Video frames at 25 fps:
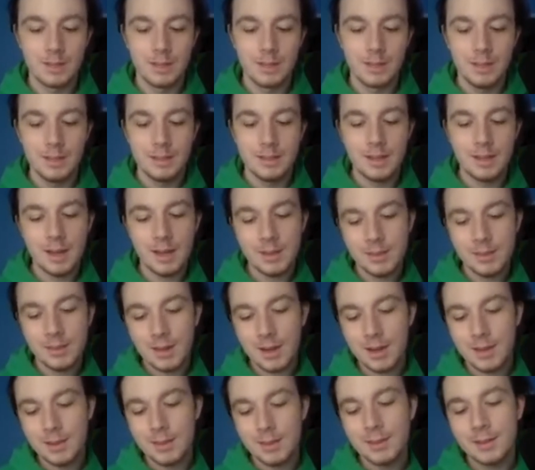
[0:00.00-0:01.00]
Yeah,
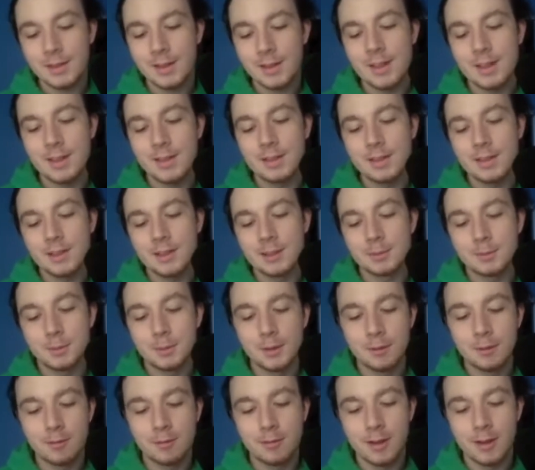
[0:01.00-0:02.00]
I think that's
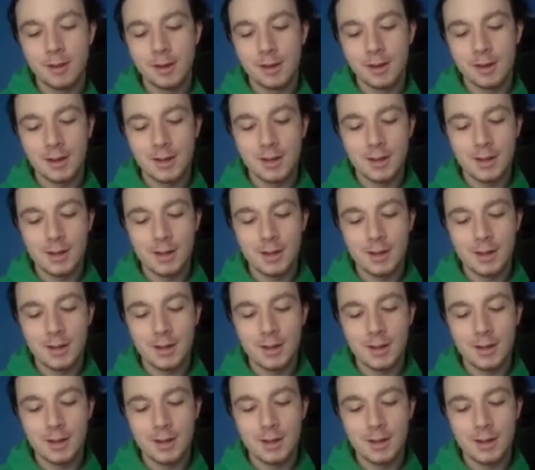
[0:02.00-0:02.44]
pretty fair.